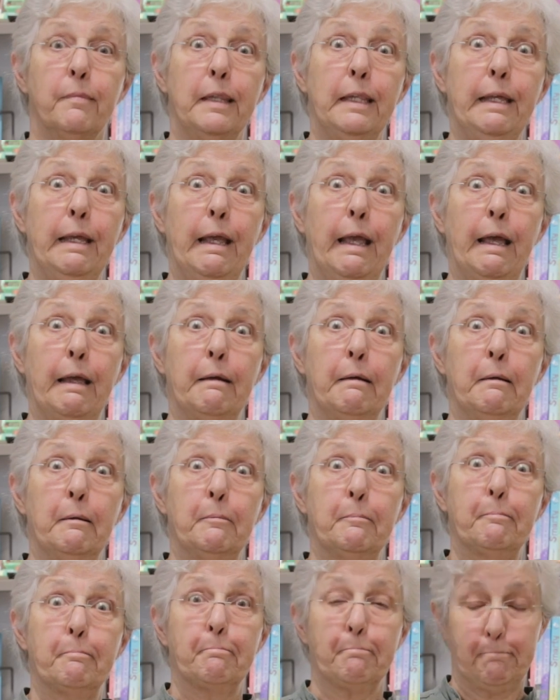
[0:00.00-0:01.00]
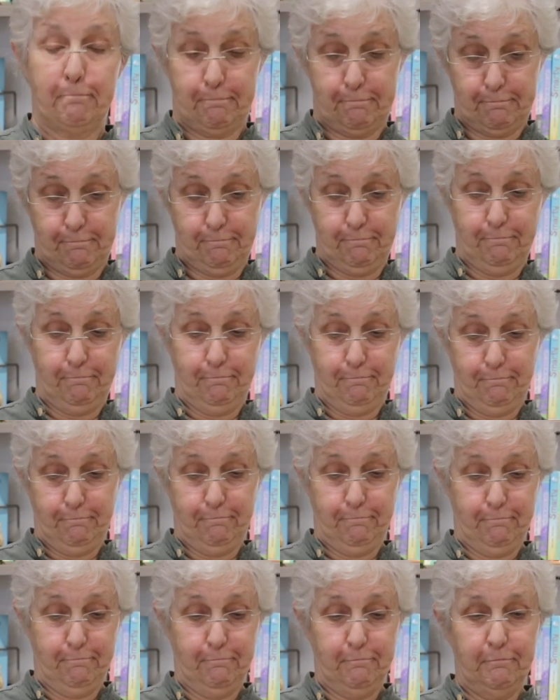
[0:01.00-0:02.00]
The end.
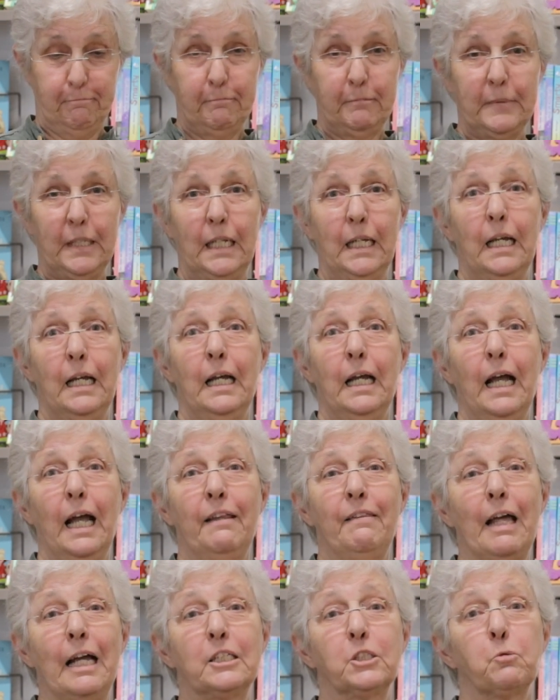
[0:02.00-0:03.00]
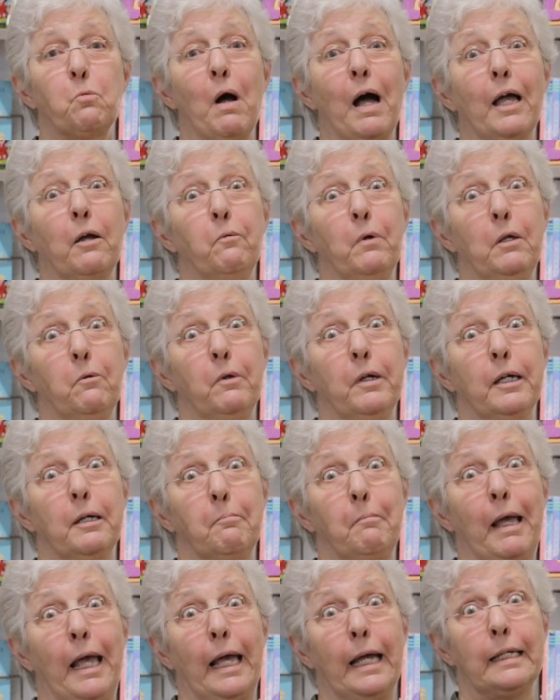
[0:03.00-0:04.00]
And that's why we
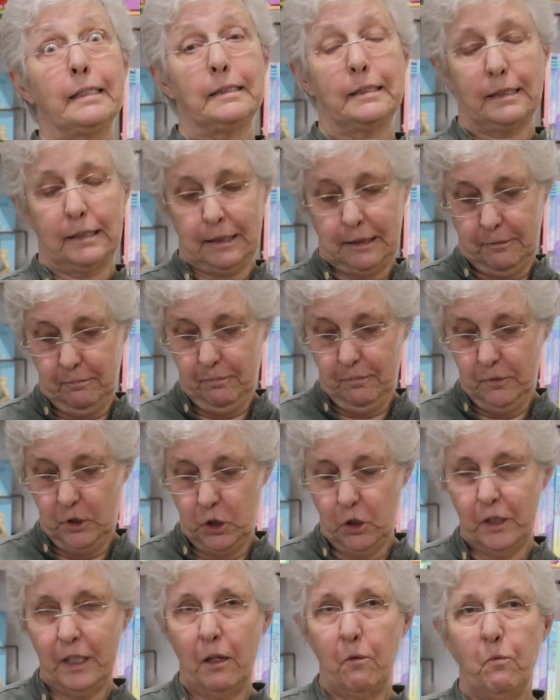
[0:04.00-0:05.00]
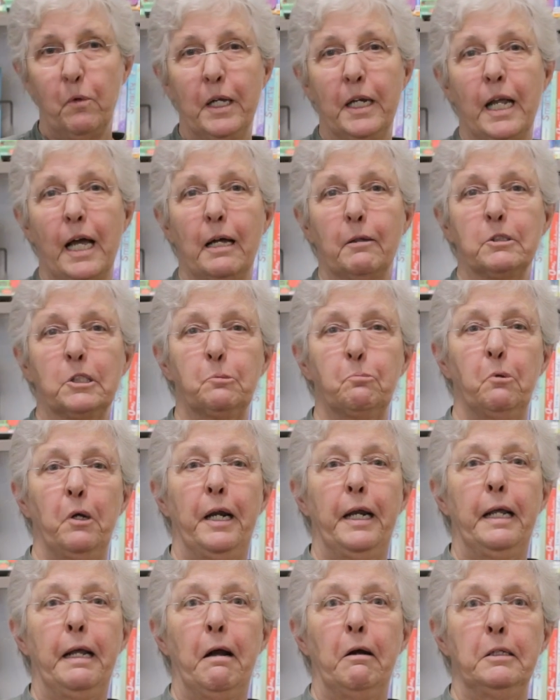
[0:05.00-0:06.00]
wear masks, so that we're not
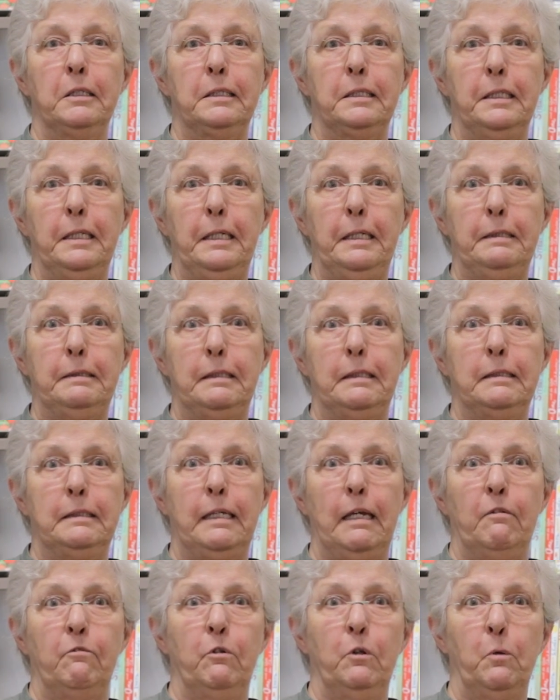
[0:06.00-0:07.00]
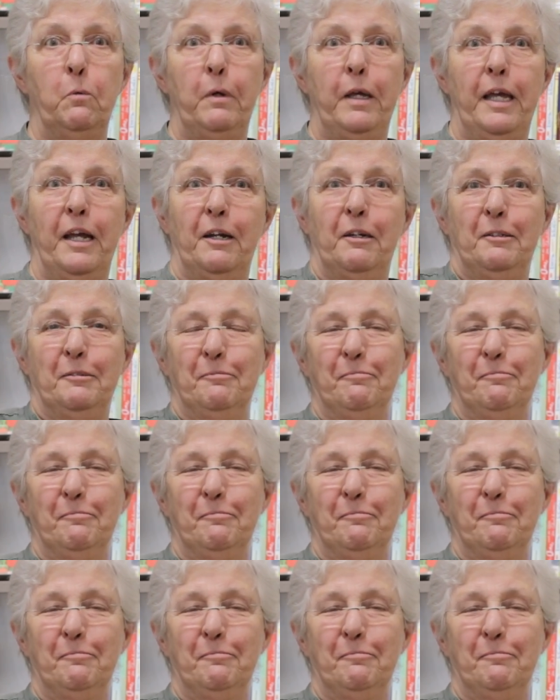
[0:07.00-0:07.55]
spreading our sneezes everywhere.